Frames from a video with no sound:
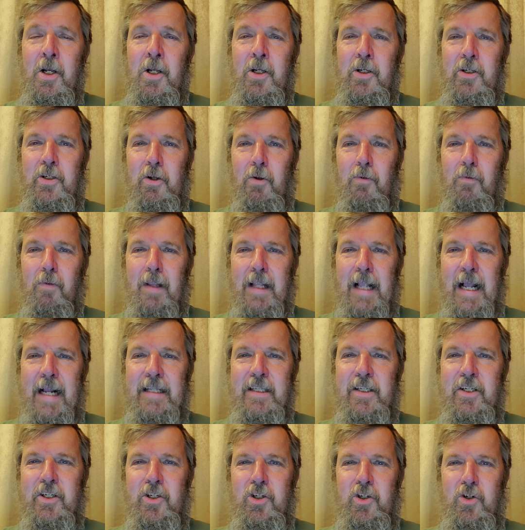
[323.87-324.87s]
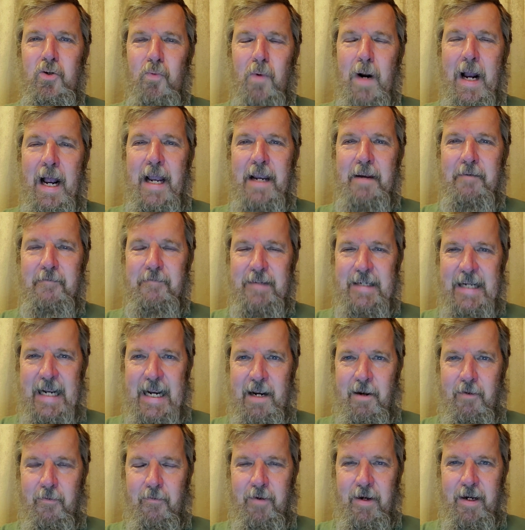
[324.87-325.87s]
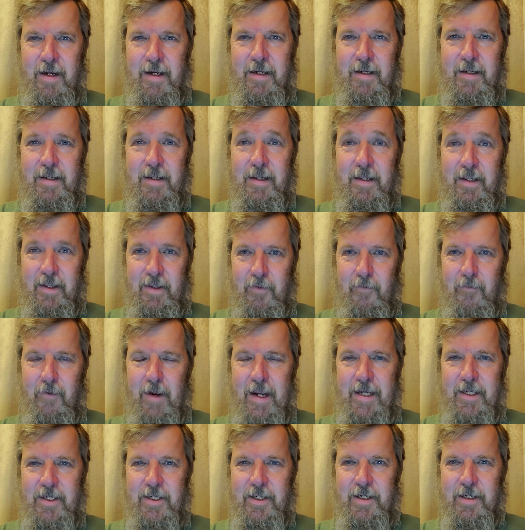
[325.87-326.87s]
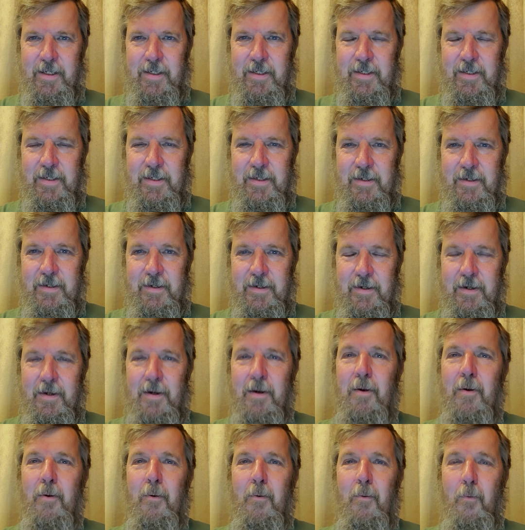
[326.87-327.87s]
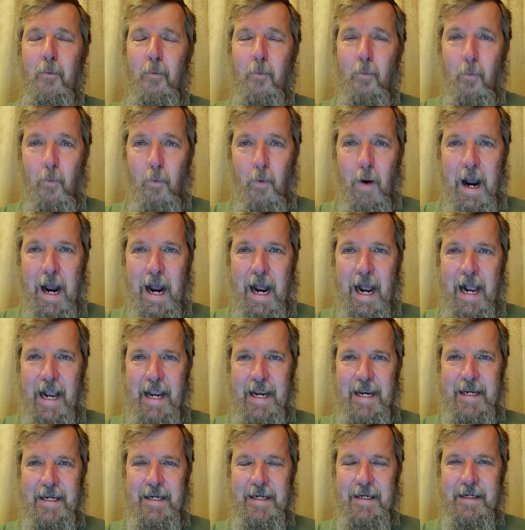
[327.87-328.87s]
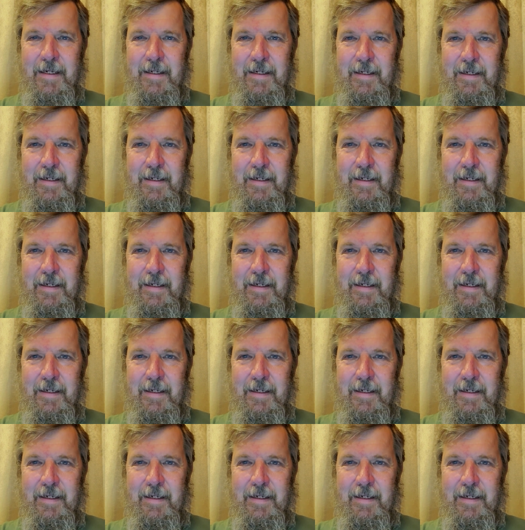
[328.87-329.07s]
So let's drive down the wages. Why?